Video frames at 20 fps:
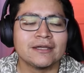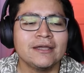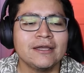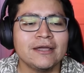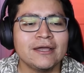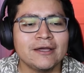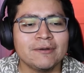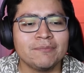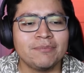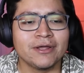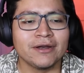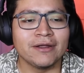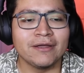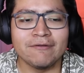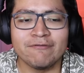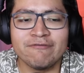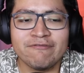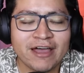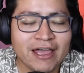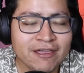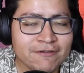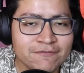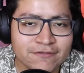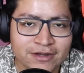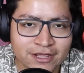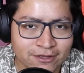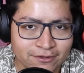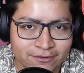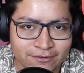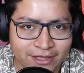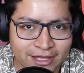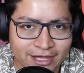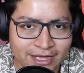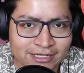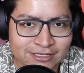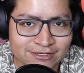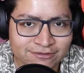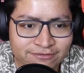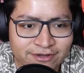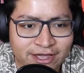But 5-0,
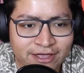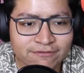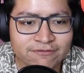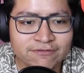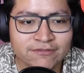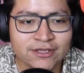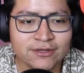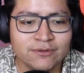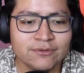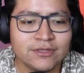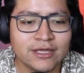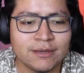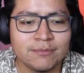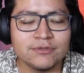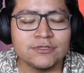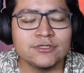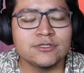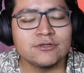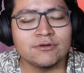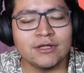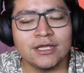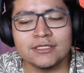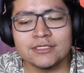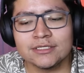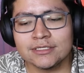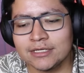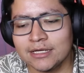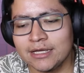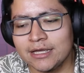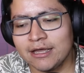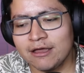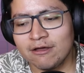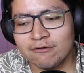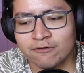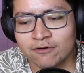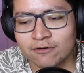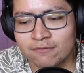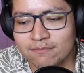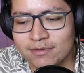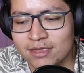guys, 5-0 demonstrates
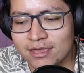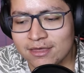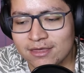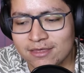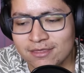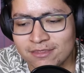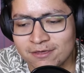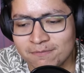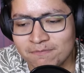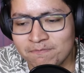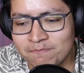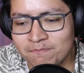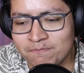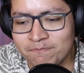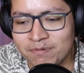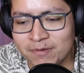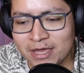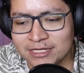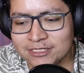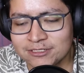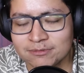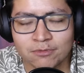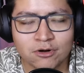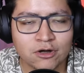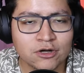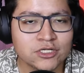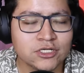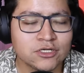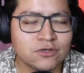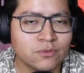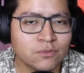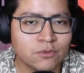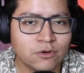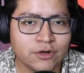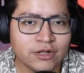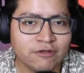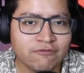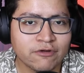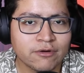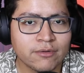for me the best margin already
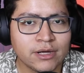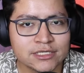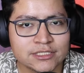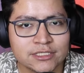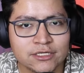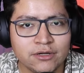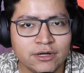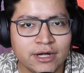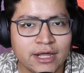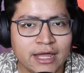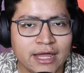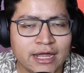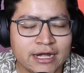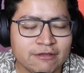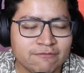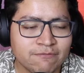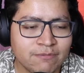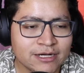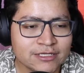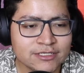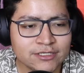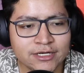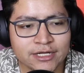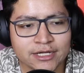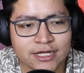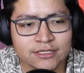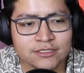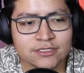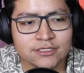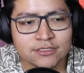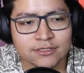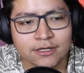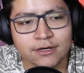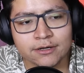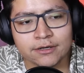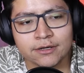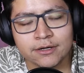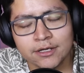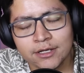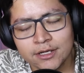for Barcelona. And if Barcelona can start
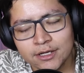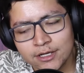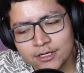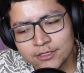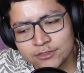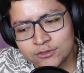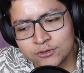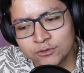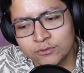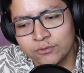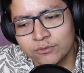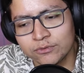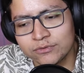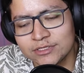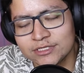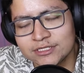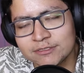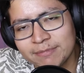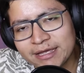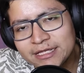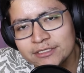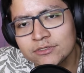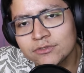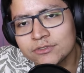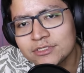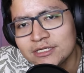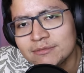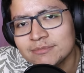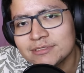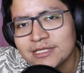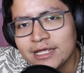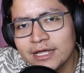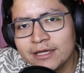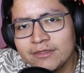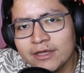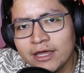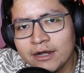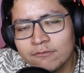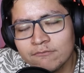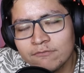to dismantle teams like
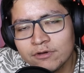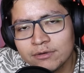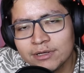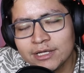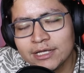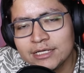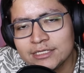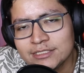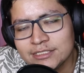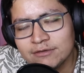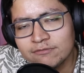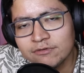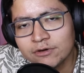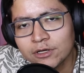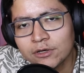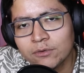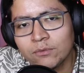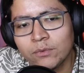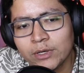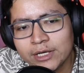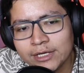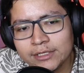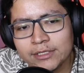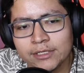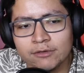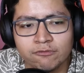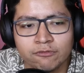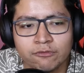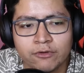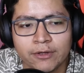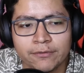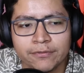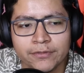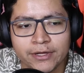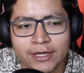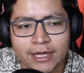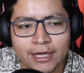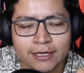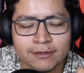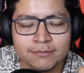that very easy, very quickly throughout the
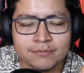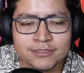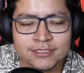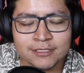games,